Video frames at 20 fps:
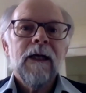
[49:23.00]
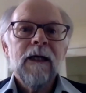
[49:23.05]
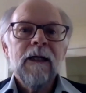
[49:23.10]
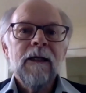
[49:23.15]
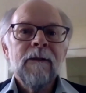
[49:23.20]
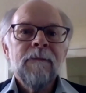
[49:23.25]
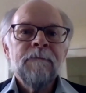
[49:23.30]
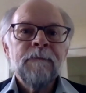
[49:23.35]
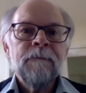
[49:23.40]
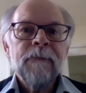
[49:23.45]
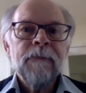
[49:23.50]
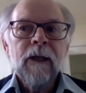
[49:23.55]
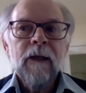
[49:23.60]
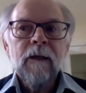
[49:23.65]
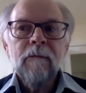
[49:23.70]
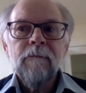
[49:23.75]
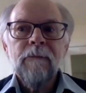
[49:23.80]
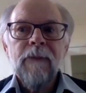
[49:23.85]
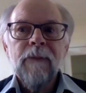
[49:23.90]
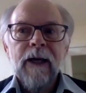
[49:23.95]
um,
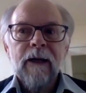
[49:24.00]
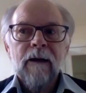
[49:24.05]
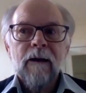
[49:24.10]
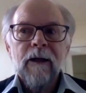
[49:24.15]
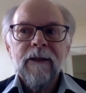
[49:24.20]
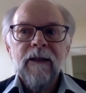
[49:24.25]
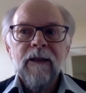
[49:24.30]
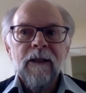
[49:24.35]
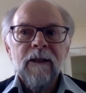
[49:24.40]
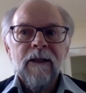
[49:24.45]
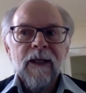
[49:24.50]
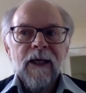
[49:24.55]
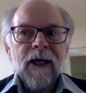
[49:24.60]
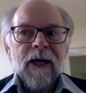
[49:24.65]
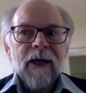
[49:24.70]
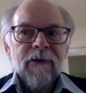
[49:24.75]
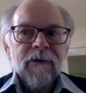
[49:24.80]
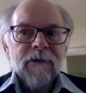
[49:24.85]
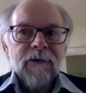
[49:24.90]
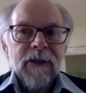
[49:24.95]
but I think the
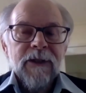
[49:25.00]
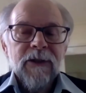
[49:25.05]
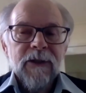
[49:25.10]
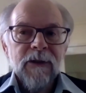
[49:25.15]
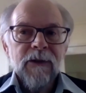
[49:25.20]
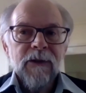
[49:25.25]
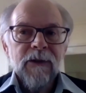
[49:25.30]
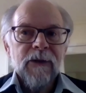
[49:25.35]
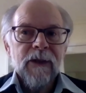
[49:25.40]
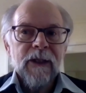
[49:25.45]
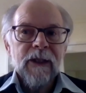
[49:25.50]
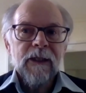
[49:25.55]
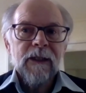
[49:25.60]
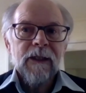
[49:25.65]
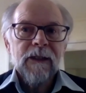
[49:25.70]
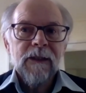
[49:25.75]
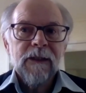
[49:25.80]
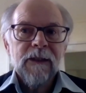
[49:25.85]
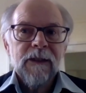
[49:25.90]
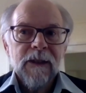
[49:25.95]
other issue
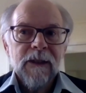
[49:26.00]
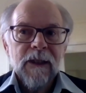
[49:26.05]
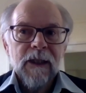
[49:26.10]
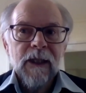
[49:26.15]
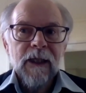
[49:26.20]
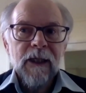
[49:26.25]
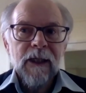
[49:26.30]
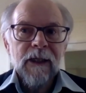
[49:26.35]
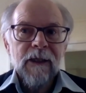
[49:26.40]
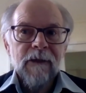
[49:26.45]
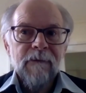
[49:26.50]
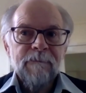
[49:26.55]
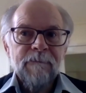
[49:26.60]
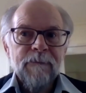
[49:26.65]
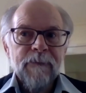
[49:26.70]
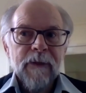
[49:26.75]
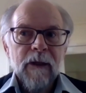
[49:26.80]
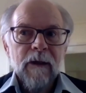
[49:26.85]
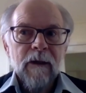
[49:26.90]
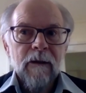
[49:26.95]
is, uh,
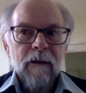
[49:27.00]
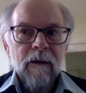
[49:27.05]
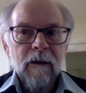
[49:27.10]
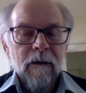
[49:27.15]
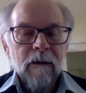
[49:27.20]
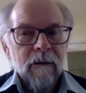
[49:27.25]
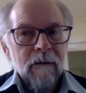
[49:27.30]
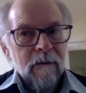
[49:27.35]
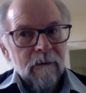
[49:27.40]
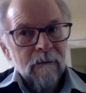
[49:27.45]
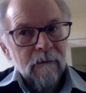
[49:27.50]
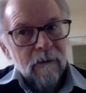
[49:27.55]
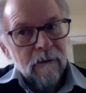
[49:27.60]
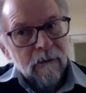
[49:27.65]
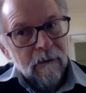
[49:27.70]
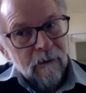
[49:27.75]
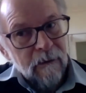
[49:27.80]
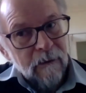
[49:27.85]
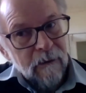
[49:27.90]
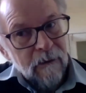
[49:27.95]
you know,
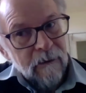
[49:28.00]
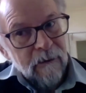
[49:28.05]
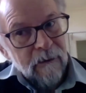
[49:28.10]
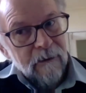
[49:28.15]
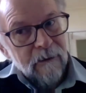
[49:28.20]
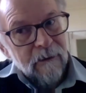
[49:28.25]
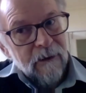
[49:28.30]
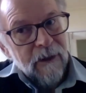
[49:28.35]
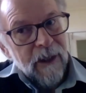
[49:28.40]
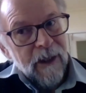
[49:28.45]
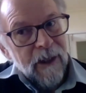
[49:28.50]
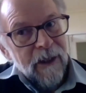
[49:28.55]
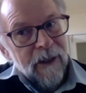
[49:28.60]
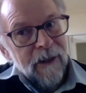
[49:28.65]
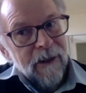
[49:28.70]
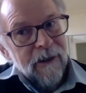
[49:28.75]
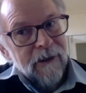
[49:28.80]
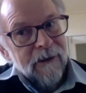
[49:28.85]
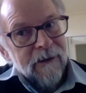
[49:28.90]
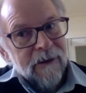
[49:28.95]

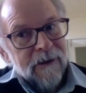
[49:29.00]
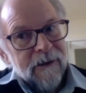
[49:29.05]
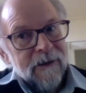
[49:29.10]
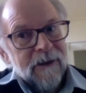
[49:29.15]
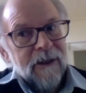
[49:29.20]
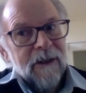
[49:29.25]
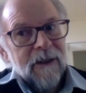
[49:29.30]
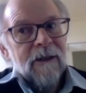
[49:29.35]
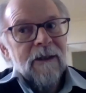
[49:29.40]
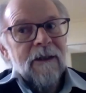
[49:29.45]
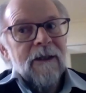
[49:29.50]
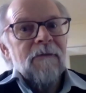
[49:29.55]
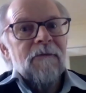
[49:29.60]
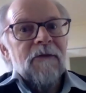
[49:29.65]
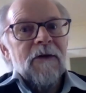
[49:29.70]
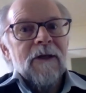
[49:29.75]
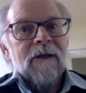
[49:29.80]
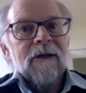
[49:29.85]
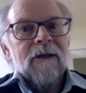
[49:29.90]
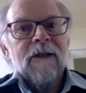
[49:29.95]
there's
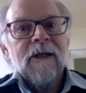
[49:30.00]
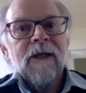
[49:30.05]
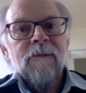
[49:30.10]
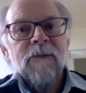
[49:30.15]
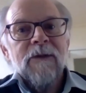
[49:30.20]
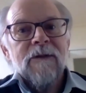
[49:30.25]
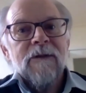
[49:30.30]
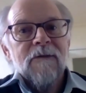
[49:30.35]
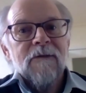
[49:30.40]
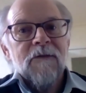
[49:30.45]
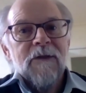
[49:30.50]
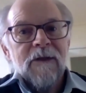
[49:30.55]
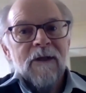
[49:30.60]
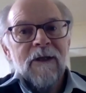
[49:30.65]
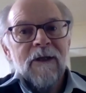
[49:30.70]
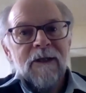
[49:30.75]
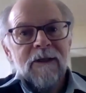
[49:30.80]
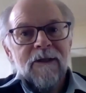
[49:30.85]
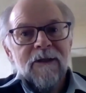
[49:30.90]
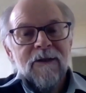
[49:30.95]
significant numbers of
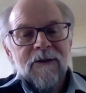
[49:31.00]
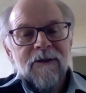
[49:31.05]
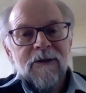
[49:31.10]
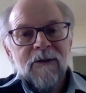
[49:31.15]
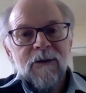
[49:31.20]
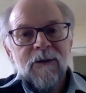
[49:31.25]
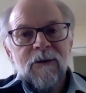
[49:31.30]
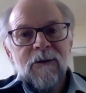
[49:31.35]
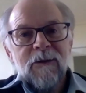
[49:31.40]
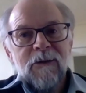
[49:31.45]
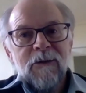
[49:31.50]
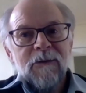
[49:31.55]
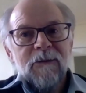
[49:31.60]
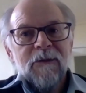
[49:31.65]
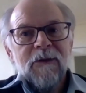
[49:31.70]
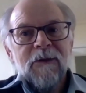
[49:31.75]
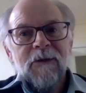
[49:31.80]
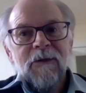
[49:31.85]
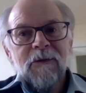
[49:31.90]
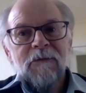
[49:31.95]
scientists
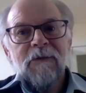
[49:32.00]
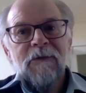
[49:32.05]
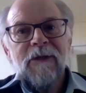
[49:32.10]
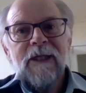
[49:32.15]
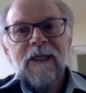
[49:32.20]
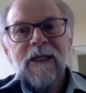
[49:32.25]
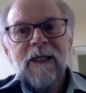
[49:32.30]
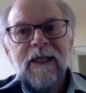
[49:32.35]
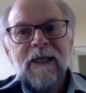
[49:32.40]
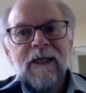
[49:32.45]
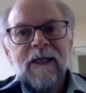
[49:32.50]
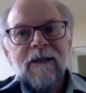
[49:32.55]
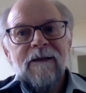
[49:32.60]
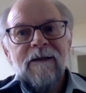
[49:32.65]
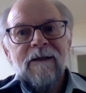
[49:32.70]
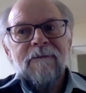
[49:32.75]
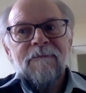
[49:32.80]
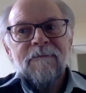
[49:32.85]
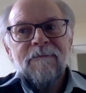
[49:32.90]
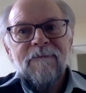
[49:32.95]
who who
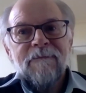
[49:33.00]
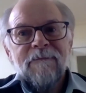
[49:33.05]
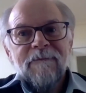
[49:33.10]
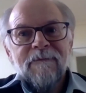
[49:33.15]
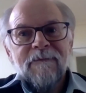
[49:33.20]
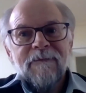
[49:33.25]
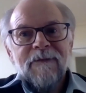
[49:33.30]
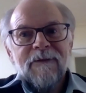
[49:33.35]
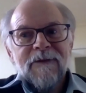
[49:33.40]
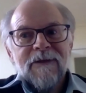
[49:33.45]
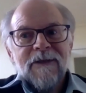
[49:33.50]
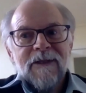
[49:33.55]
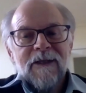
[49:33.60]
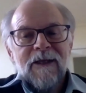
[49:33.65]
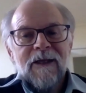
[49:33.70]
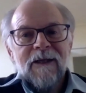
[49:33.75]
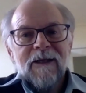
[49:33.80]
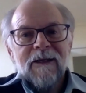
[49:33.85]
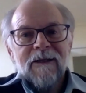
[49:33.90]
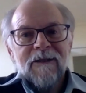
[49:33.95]
really
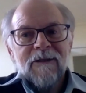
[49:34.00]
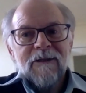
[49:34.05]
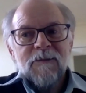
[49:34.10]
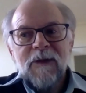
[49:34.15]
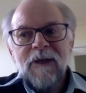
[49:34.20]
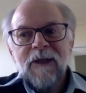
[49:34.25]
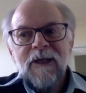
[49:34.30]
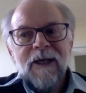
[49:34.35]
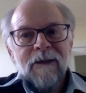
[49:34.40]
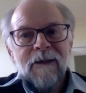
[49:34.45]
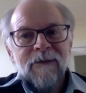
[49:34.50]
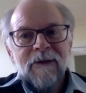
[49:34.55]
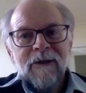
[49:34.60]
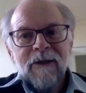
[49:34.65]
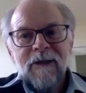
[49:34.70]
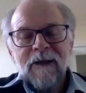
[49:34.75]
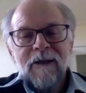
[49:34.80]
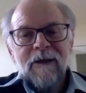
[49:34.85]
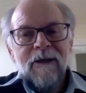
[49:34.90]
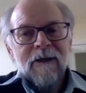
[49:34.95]
see it as
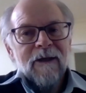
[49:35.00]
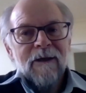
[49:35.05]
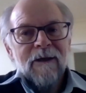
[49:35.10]
becoming